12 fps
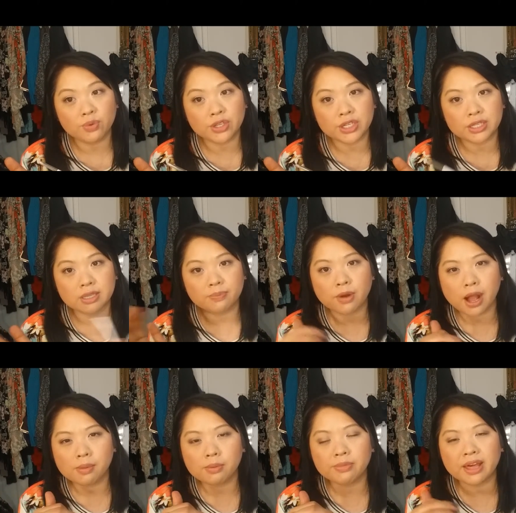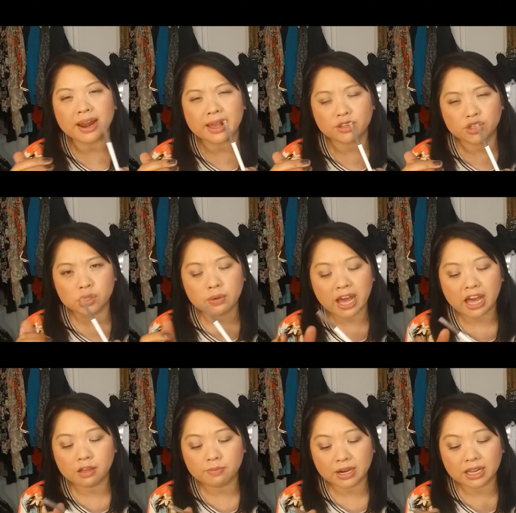which is a problem that I do
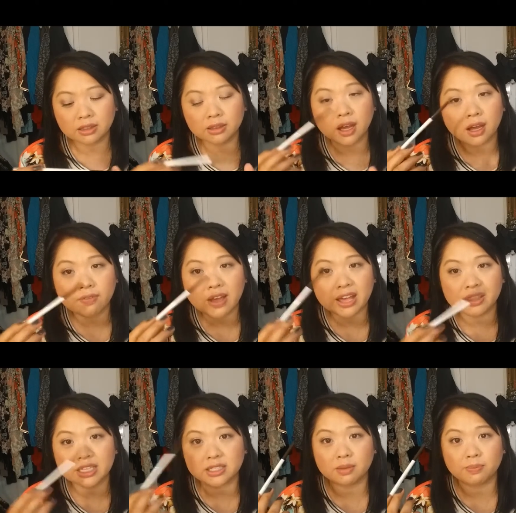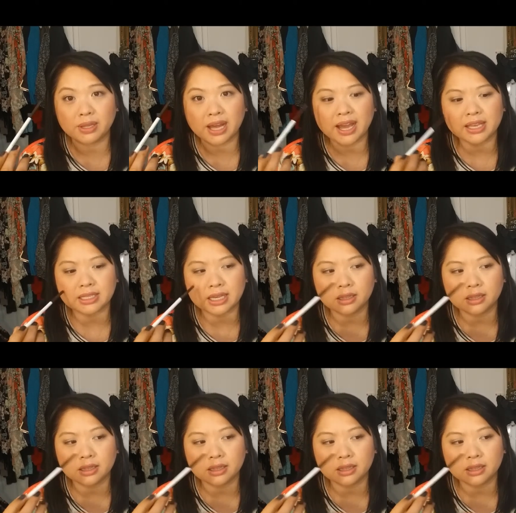have, but I love how this applies.